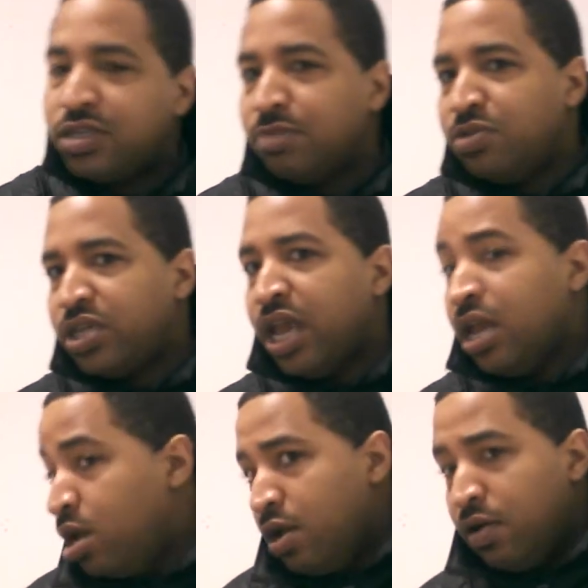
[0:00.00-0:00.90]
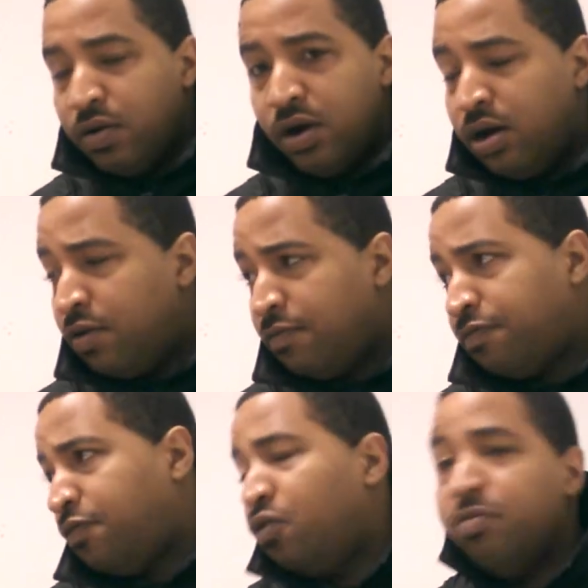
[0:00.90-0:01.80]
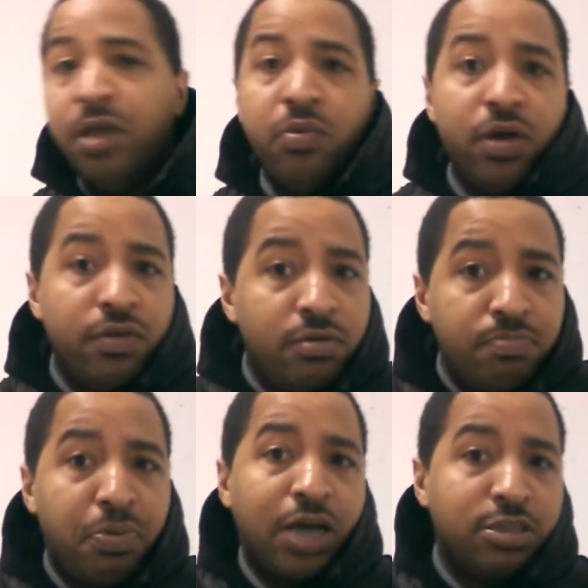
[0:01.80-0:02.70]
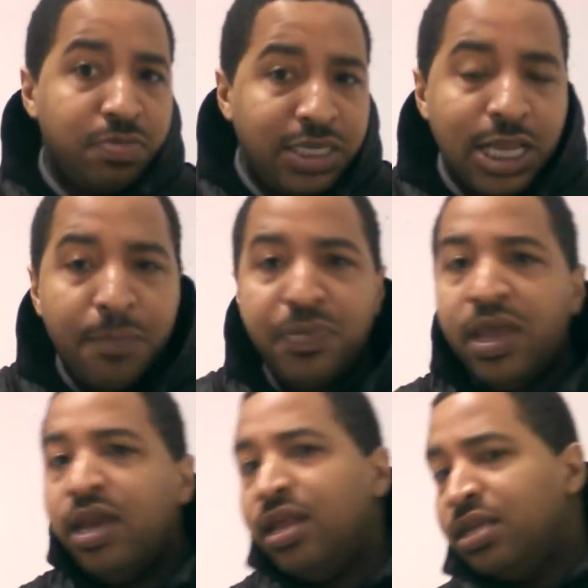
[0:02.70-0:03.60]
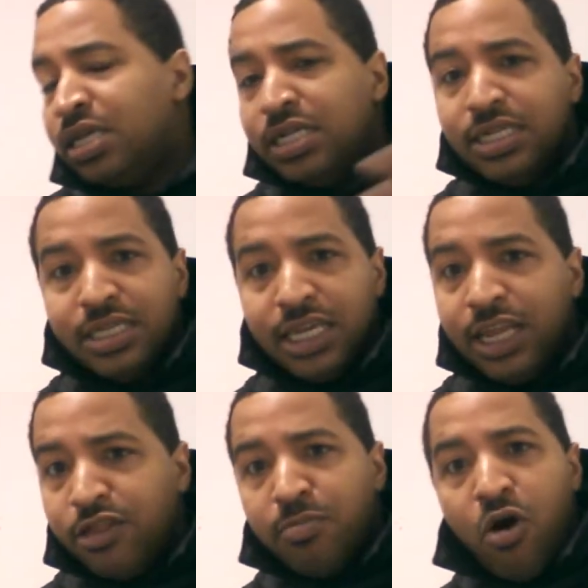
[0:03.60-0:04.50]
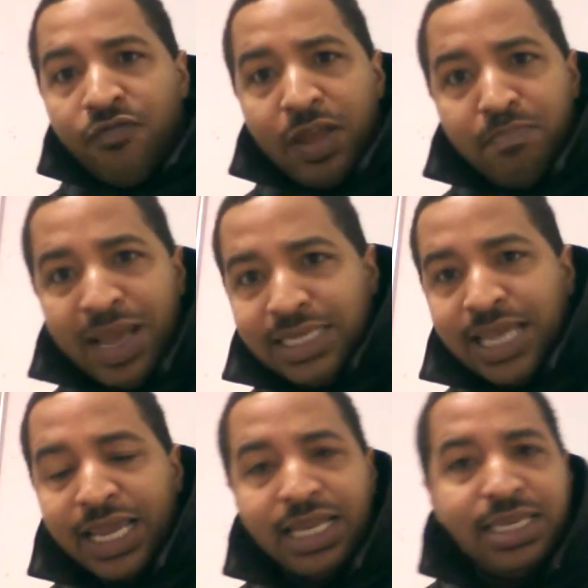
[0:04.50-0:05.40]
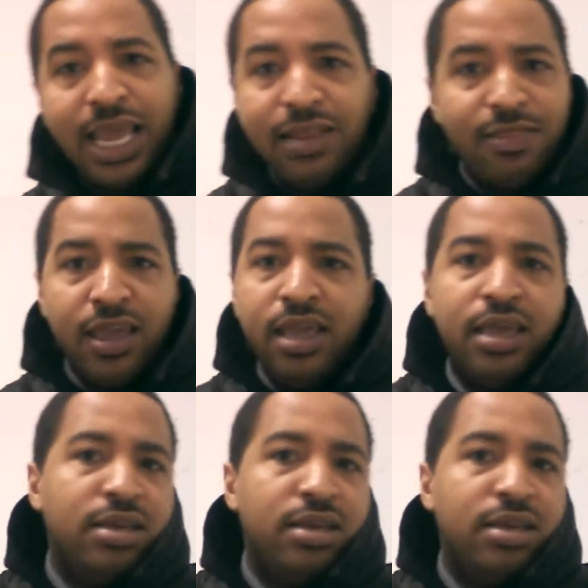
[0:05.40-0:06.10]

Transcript: Some say uh, Floyd Mayweather possibly stepped in and to get them off that May 2nd date thing.